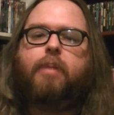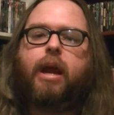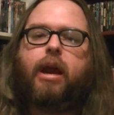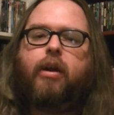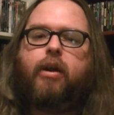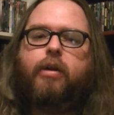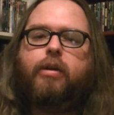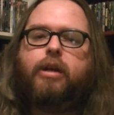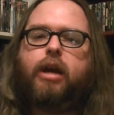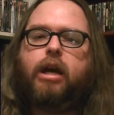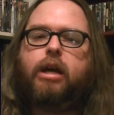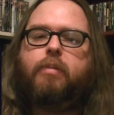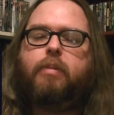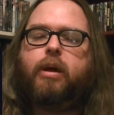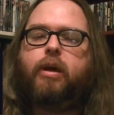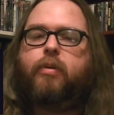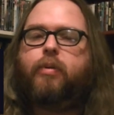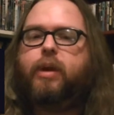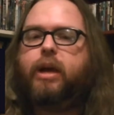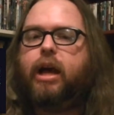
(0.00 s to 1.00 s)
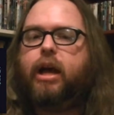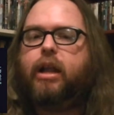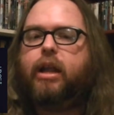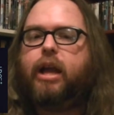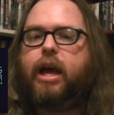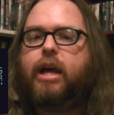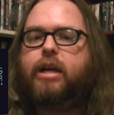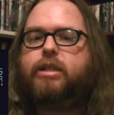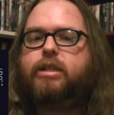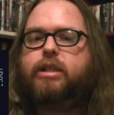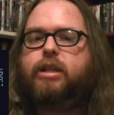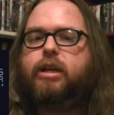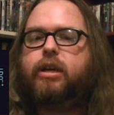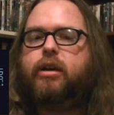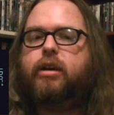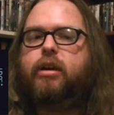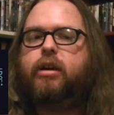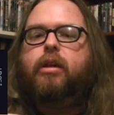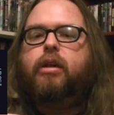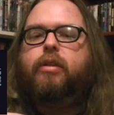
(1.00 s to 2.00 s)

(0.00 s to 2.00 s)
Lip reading: Perry documentary we got last year.